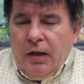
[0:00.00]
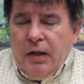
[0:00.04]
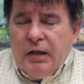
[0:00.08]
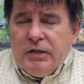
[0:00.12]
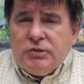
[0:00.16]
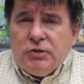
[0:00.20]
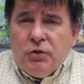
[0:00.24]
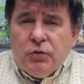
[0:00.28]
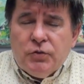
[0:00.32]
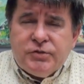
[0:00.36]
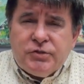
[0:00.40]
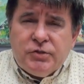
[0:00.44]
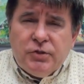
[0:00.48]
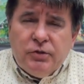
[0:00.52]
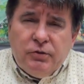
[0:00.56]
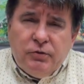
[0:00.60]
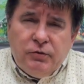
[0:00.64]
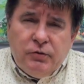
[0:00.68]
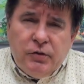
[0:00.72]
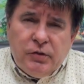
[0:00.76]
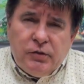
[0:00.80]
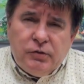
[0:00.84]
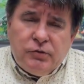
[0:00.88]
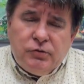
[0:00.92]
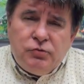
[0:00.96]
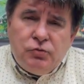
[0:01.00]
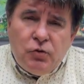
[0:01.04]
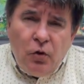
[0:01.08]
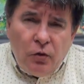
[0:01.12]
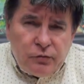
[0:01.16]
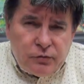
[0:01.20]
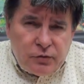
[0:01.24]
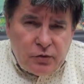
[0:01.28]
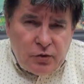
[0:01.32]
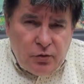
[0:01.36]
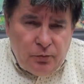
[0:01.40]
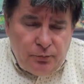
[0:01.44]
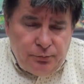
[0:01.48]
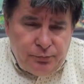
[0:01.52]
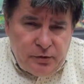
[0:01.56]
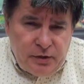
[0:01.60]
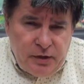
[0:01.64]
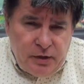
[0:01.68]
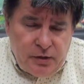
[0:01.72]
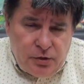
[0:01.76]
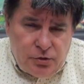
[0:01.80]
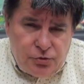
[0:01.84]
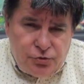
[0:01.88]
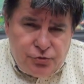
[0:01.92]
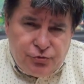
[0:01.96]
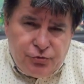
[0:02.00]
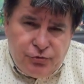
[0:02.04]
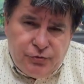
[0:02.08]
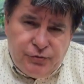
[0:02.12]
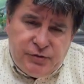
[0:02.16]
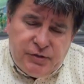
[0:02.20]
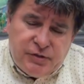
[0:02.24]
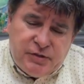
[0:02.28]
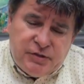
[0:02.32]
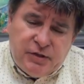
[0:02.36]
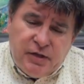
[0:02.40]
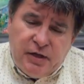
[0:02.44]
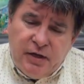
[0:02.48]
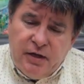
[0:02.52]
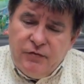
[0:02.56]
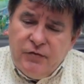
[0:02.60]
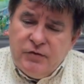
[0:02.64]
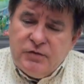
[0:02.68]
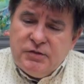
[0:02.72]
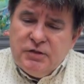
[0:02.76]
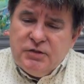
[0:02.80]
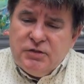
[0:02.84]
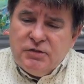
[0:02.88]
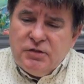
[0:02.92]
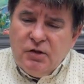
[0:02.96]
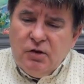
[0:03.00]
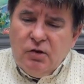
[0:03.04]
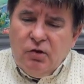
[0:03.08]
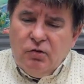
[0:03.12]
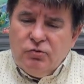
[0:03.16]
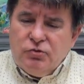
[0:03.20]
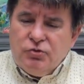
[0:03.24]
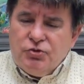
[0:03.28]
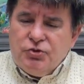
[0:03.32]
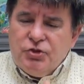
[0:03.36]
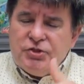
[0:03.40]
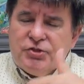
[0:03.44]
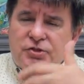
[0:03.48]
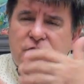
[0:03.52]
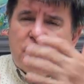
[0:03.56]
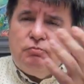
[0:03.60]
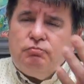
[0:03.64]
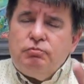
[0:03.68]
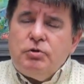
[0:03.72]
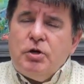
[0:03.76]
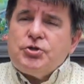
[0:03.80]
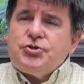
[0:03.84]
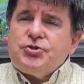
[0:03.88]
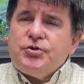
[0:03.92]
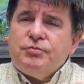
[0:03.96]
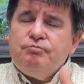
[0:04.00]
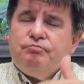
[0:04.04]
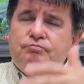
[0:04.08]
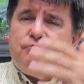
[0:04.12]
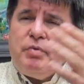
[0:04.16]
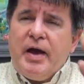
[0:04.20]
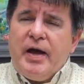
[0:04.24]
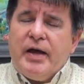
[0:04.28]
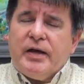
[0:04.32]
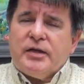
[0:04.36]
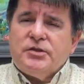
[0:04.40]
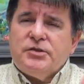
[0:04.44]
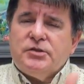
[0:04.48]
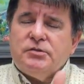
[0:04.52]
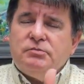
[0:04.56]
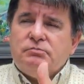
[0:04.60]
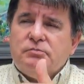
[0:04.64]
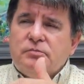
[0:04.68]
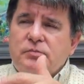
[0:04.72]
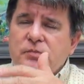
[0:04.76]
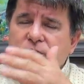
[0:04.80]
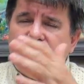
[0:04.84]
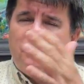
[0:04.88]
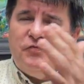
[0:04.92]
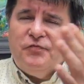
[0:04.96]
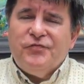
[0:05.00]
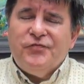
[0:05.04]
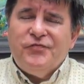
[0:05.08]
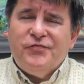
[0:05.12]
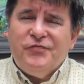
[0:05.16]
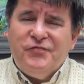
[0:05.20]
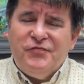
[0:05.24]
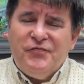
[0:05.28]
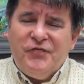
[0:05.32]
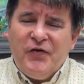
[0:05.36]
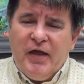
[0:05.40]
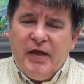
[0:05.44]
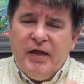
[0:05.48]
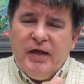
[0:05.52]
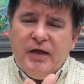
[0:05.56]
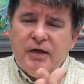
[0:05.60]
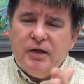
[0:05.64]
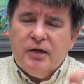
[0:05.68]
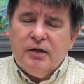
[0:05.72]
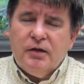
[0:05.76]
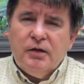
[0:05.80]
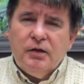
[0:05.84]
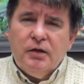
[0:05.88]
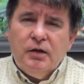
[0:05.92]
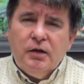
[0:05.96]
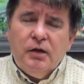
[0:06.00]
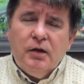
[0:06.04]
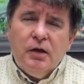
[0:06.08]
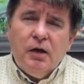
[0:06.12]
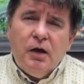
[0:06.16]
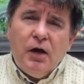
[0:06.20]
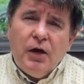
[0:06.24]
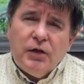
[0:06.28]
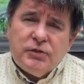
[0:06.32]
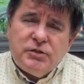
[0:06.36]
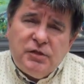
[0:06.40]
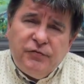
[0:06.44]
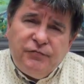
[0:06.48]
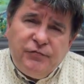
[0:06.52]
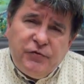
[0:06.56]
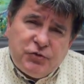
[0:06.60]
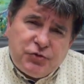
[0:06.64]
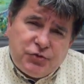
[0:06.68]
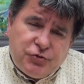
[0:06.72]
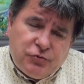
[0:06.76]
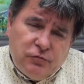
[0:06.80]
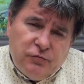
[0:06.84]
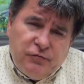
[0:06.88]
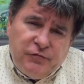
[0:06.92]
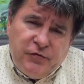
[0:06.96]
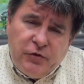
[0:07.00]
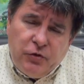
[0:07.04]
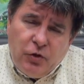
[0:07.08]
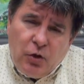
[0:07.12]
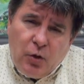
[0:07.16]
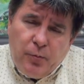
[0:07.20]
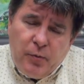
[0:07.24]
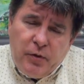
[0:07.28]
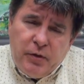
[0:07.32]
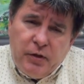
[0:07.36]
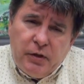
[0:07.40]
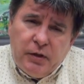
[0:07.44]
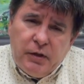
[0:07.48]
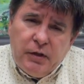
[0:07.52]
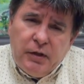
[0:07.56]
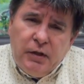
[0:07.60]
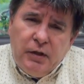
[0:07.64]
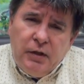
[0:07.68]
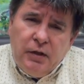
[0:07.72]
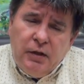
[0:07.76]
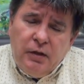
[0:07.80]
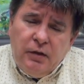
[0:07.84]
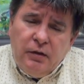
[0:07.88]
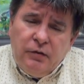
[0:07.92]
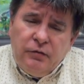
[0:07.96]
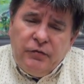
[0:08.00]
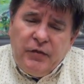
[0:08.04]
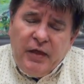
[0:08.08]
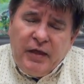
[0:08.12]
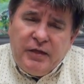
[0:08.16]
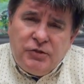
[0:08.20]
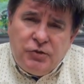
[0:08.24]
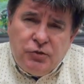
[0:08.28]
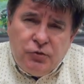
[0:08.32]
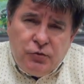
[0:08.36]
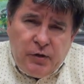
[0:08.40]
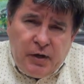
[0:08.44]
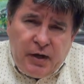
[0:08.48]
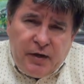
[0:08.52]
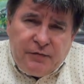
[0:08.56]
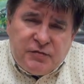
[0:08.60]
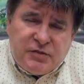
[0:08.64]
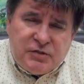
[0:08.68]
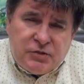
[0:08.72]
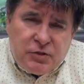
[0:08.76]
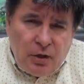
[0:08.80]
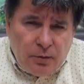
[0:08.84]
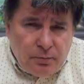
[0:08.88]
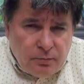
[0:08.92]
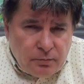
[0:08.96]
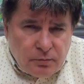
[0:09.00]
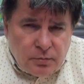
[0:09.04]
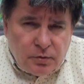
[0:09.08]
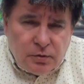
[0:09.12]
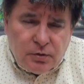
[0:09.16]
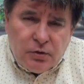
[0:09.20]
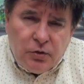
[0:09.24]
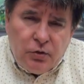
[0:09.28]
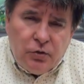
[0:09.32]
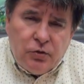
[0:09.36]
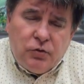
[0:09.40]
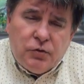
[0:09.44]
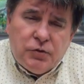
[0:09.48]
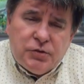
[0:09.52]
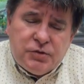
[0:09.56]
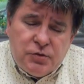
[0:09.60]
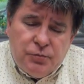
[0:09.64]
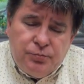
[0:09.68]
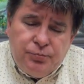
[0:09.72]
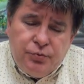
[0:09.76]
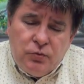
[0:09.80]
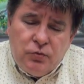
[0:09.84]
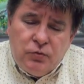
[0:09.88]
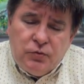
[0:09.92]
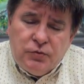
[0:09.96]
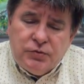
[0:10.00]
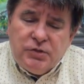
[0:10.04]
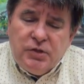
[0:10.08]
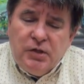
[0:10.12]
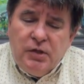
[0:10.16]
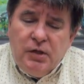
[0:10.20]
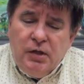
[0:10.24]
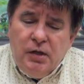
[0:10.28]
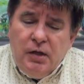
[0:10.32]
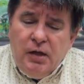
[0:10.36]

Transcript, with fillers: It's also not completely true to say this is just a Russian-backed fake artificial phenomena. They do have some local support.